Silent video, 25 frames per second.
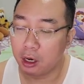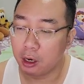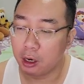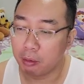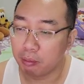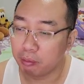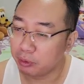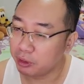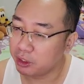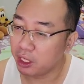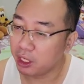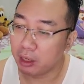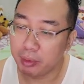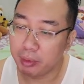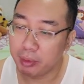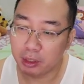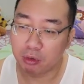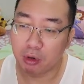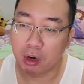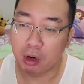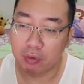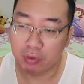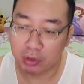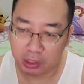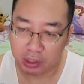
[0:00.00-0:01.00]
gaming
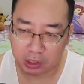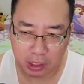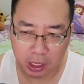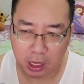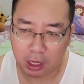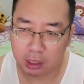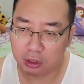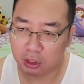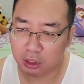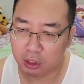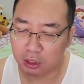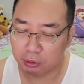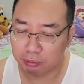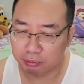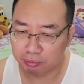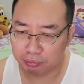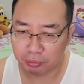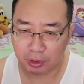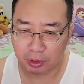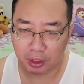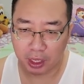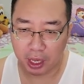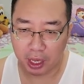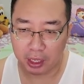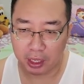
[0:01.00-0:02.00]
graphics cards.
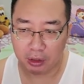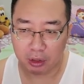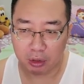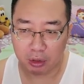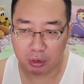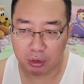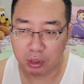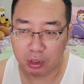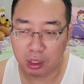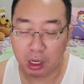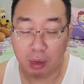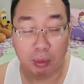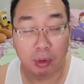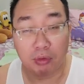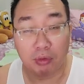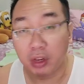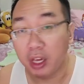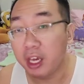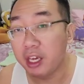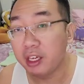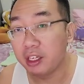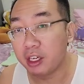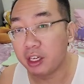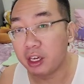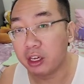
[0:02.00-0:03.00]
And they also come with
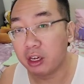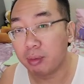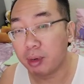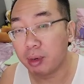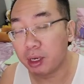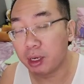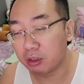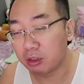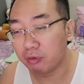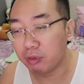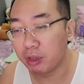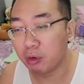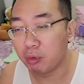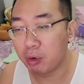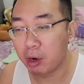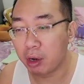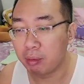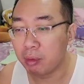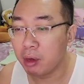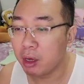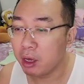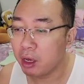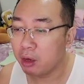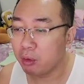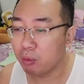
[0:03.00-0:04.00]
8GB of VRAM,
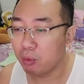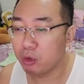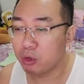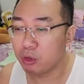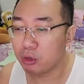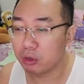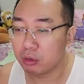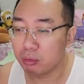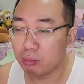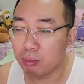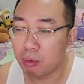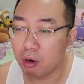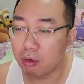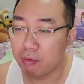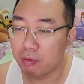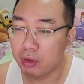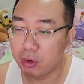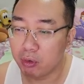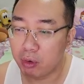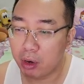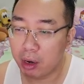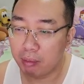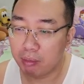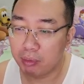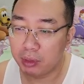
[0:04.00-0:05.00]
which was more
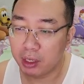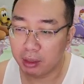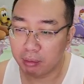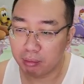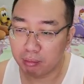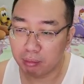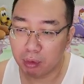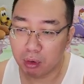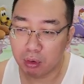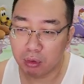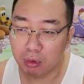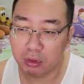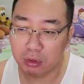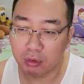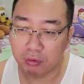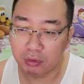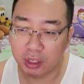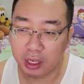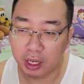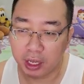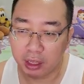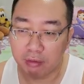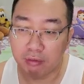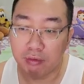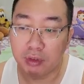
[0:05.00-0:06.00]
VRAM than most of the
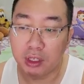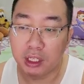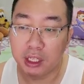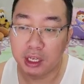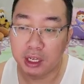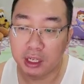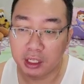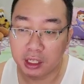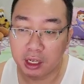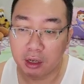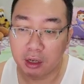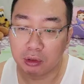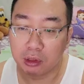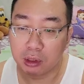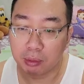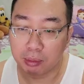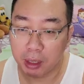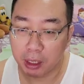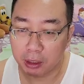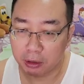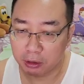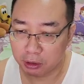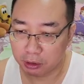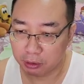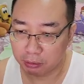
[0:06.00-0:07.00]
NVIDIA
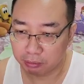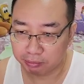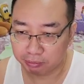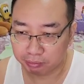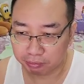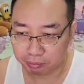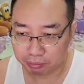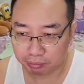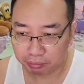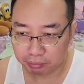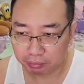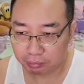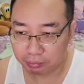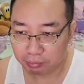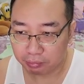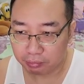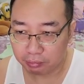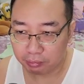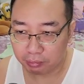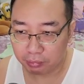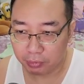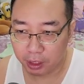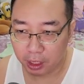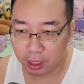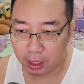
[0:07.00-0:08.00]
counterparts.
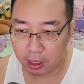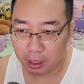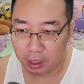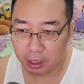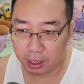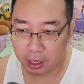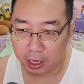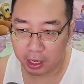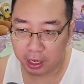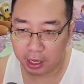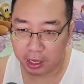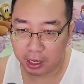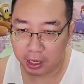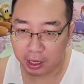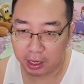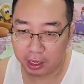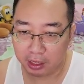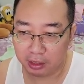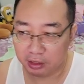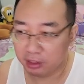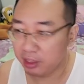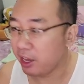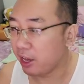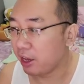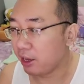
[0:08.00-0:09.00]

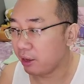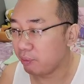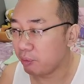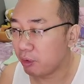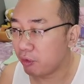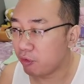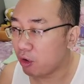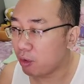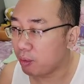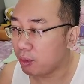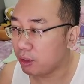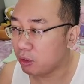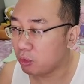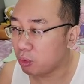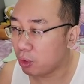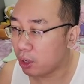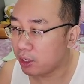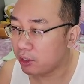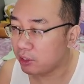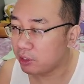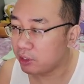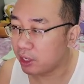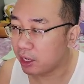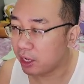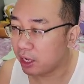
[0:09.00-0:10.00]
And yeah, performance
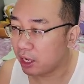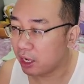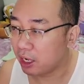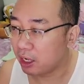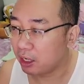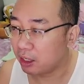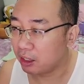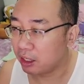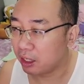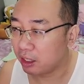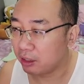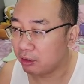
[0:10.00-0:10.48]
wise, they are like